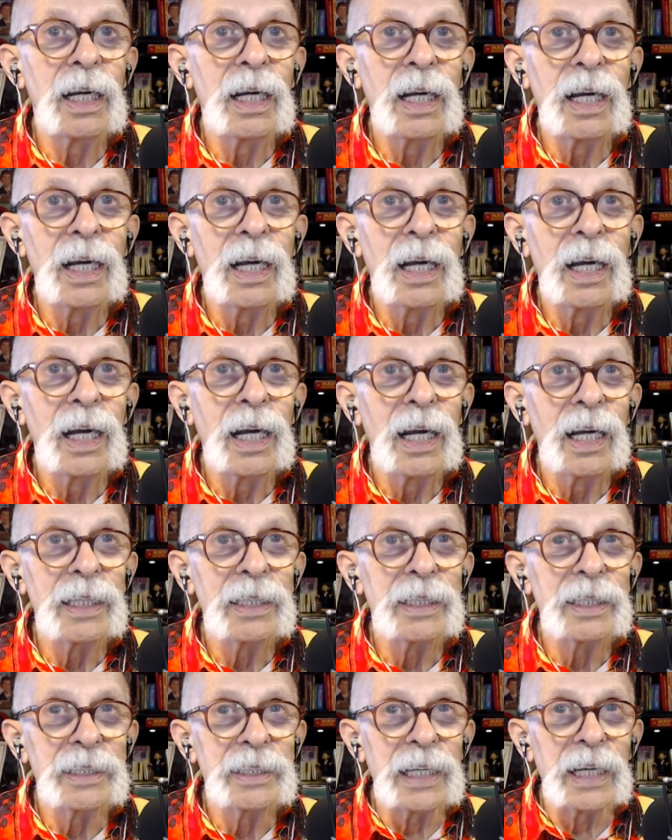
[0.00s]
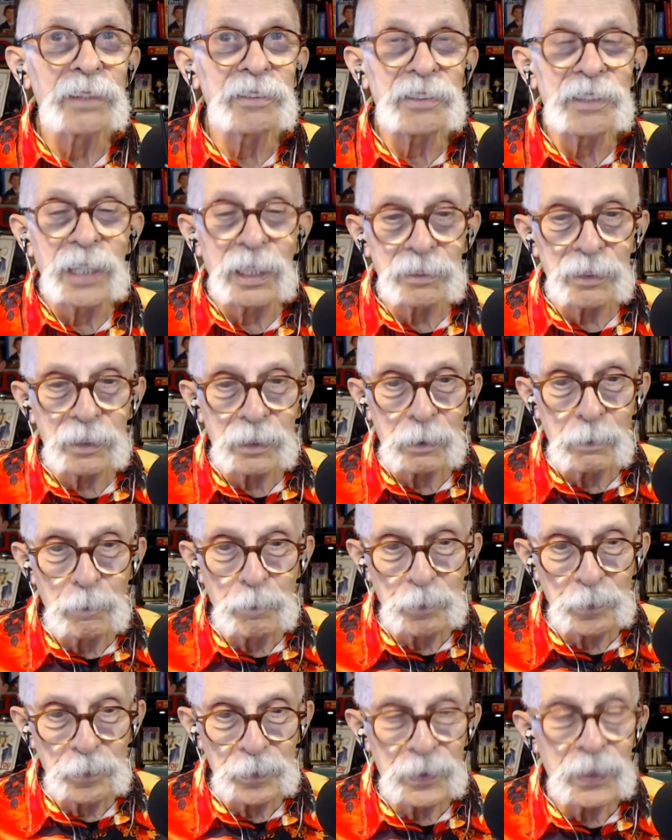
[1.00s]
I found a version of the Goodyear
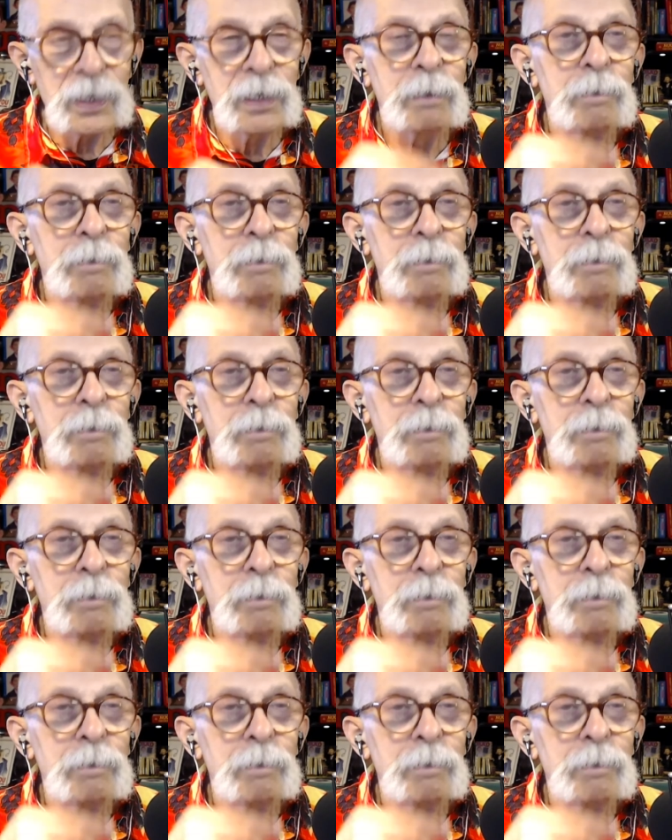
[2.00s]
logo